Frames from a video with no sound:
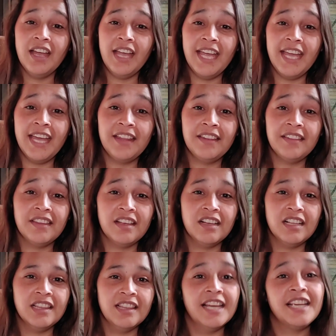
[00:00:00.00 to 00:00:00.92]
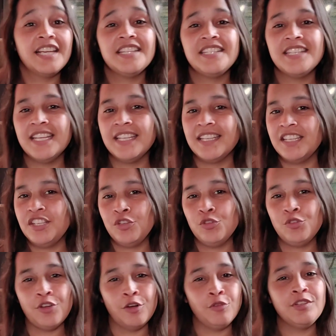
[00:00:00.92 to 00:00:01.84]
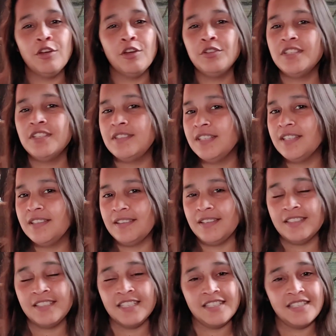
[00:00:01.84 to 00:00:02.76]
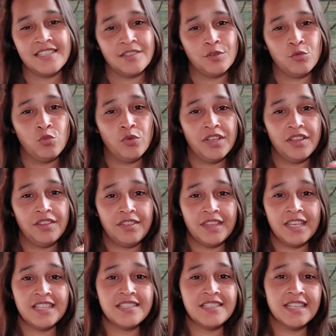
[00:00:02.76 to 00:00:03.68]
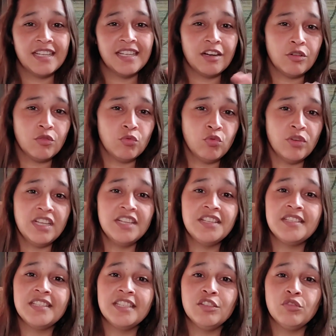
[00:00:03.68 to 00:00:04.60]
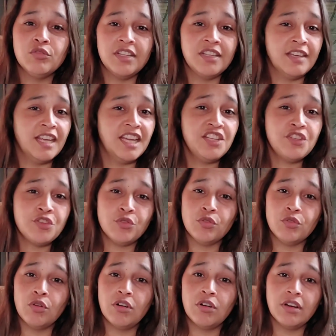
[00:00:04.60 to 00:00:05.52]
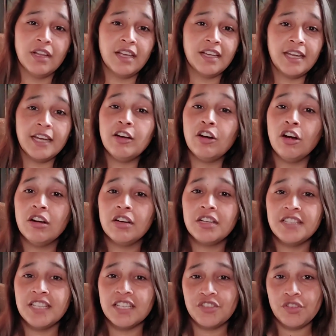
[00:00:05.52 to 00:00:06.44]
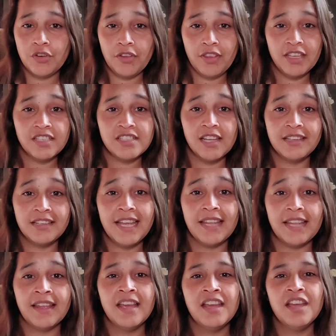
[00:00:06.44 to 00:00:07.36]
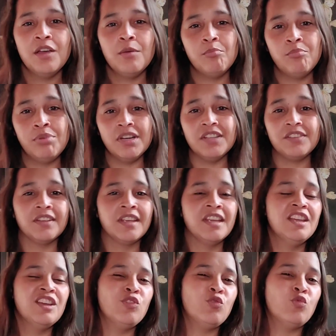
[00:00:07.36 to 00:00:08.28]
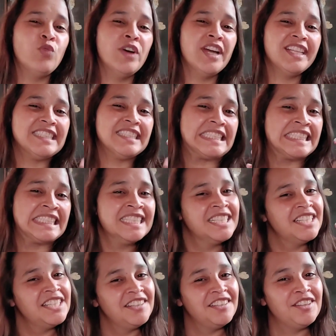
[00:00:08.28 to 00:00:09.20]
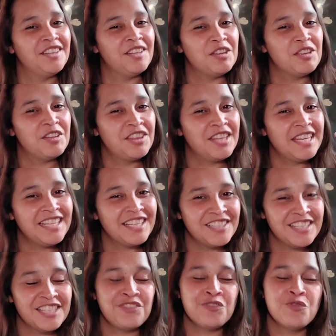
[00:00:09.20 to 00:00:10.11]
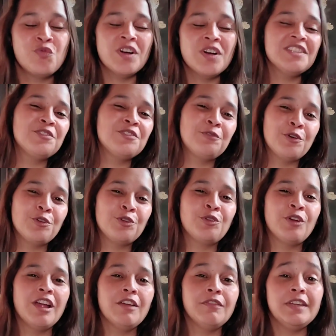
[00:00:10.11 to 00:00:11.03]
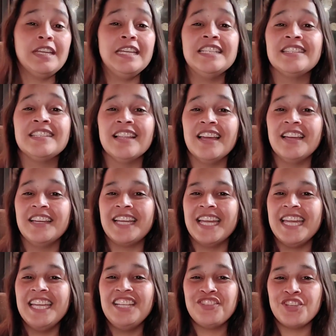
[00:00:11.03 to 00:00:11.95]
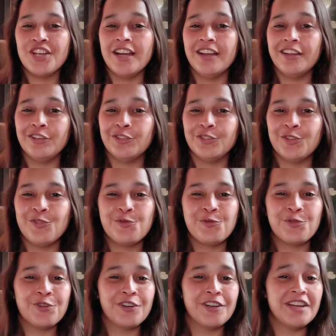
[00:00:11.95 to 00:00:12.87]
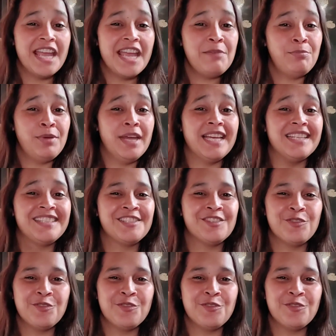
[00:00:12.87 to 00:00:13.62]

And like I said, you don't notice this with things that are really still in nature or like architecture, things like that. But when the thing that you want to photograph is like a child or a pet